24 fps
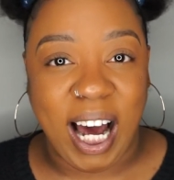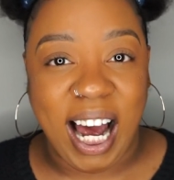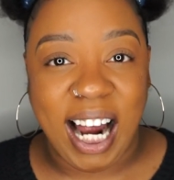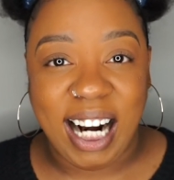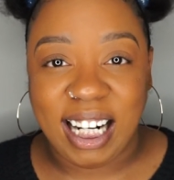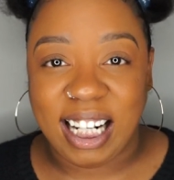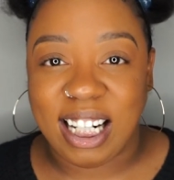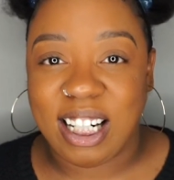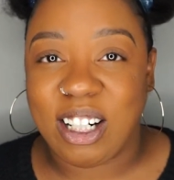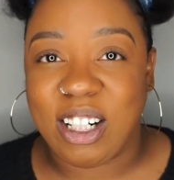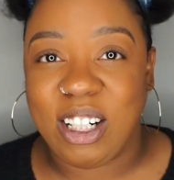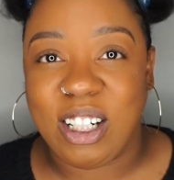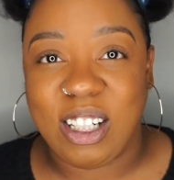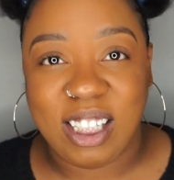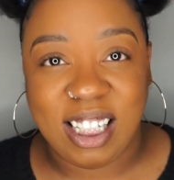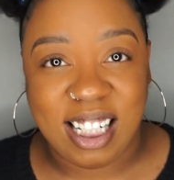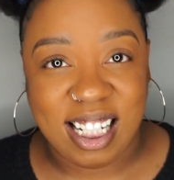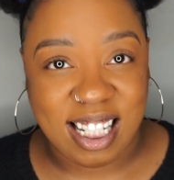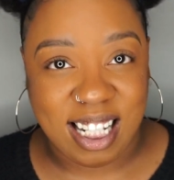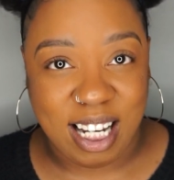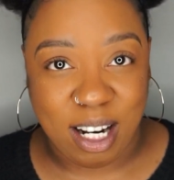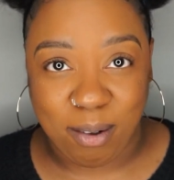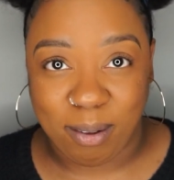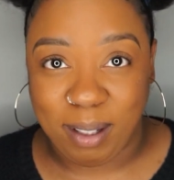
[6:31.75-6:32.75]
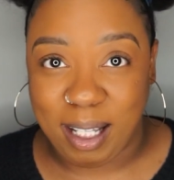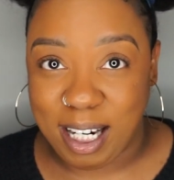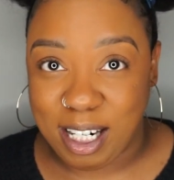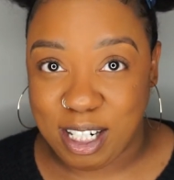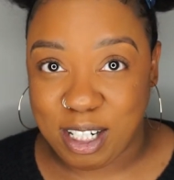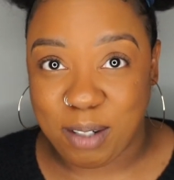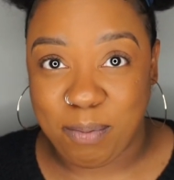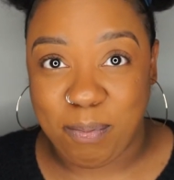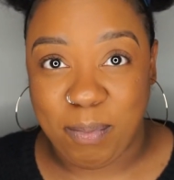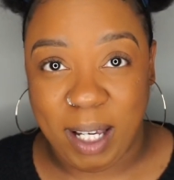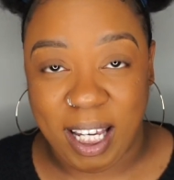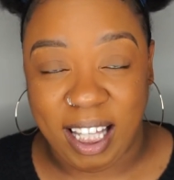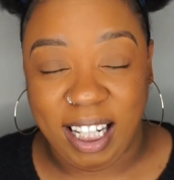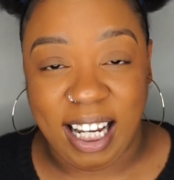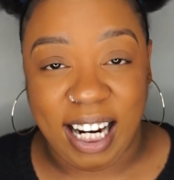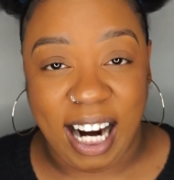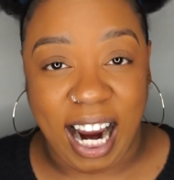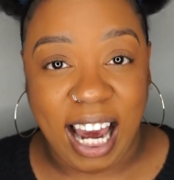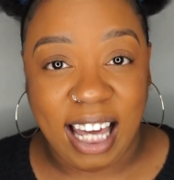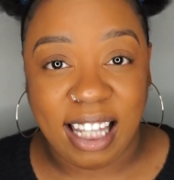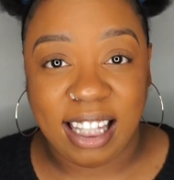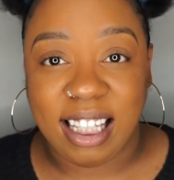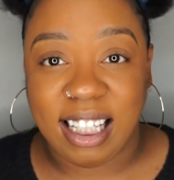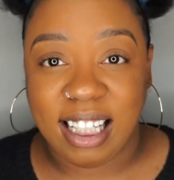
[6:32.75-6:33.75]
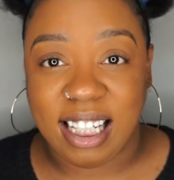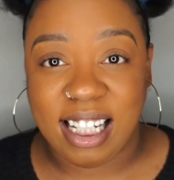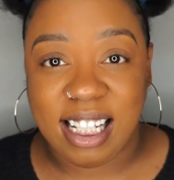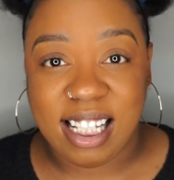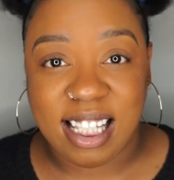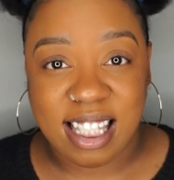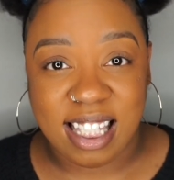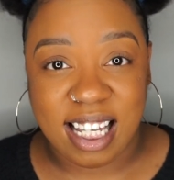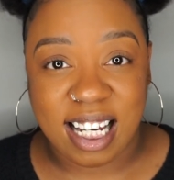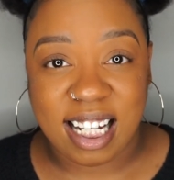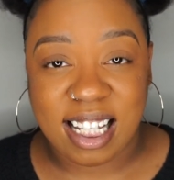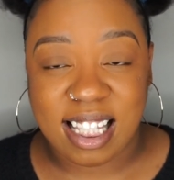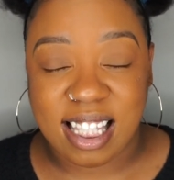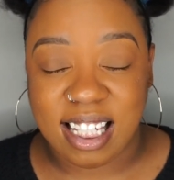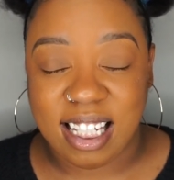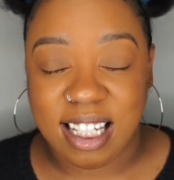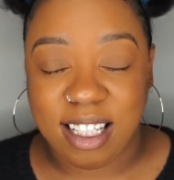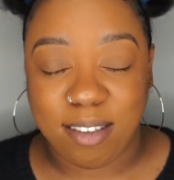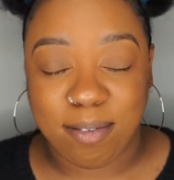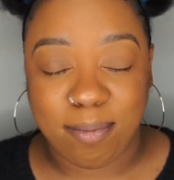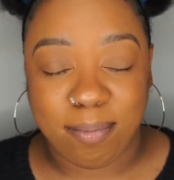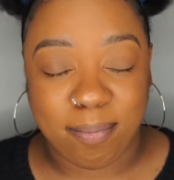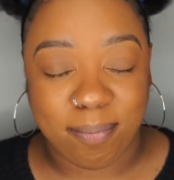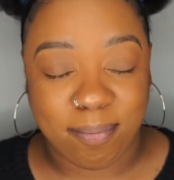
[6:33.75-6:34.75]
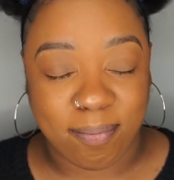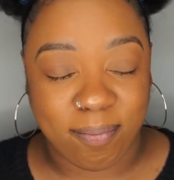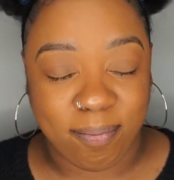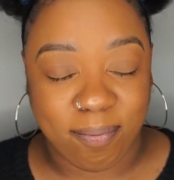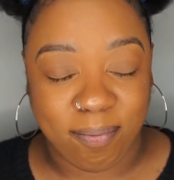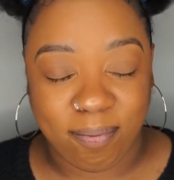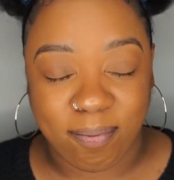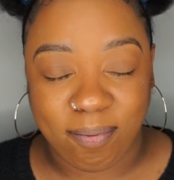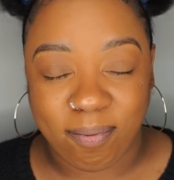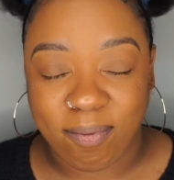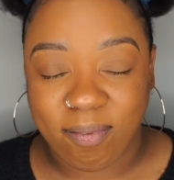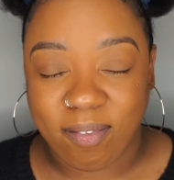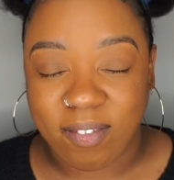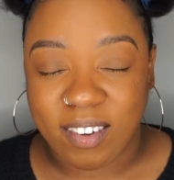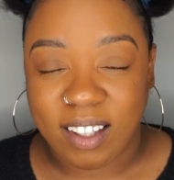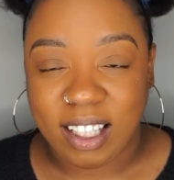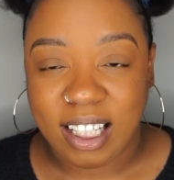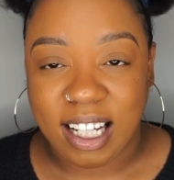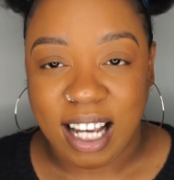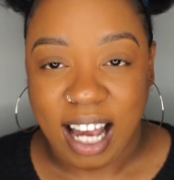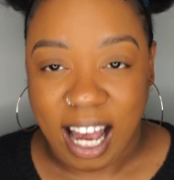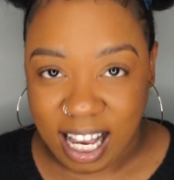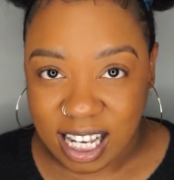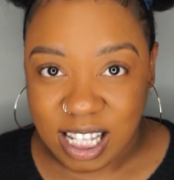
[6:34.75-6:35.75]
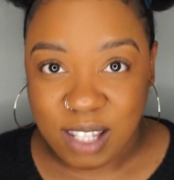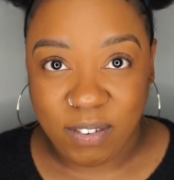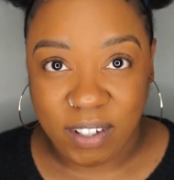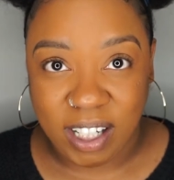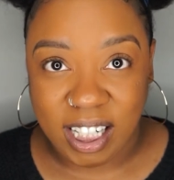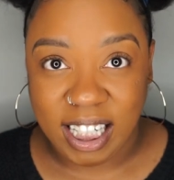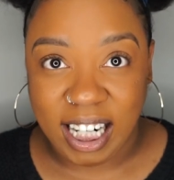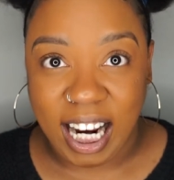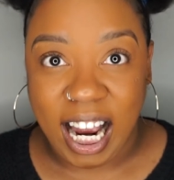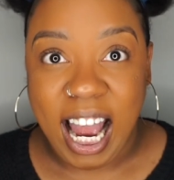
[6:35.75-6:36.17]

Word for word: I need her to stay with Asian Bae. Like, I think he's sexy mm, as fuck.